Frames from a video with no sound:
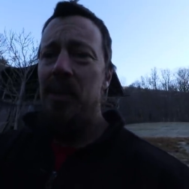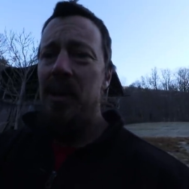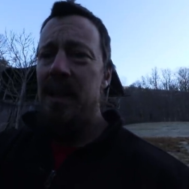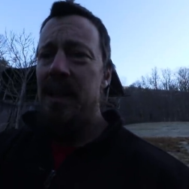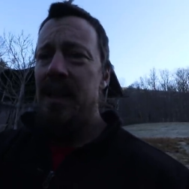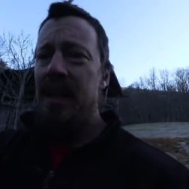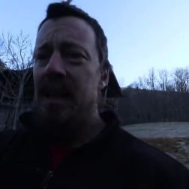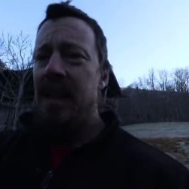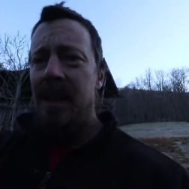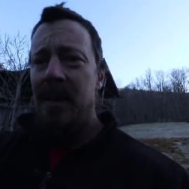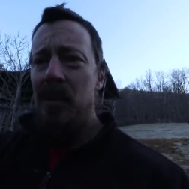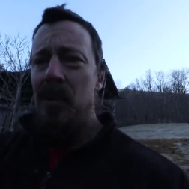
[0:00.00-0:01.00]
what?
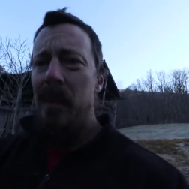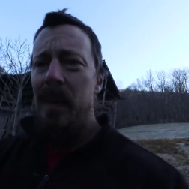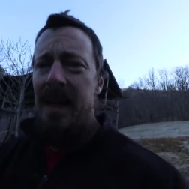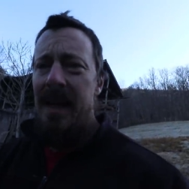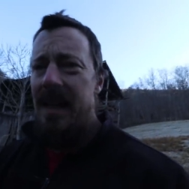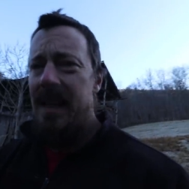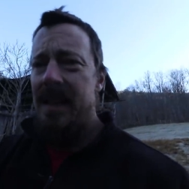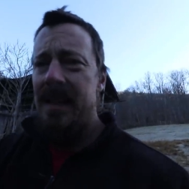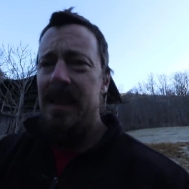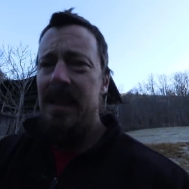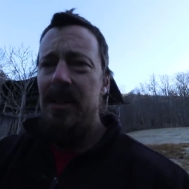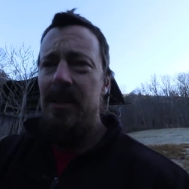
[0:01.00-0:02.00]
Moon Pie, the
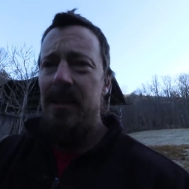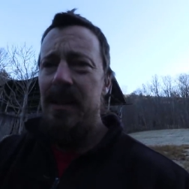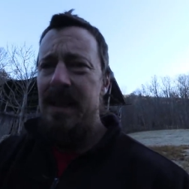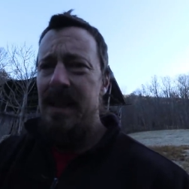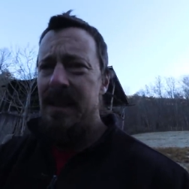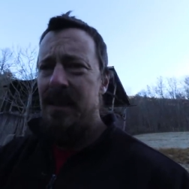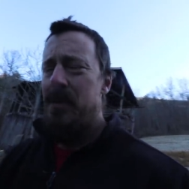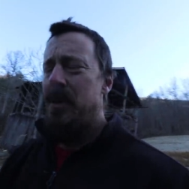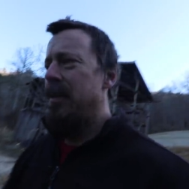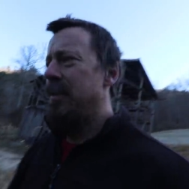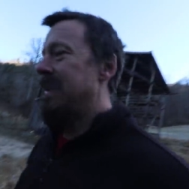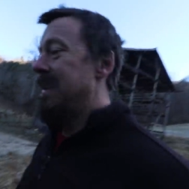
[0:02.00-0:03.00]
steer, he's in the barn.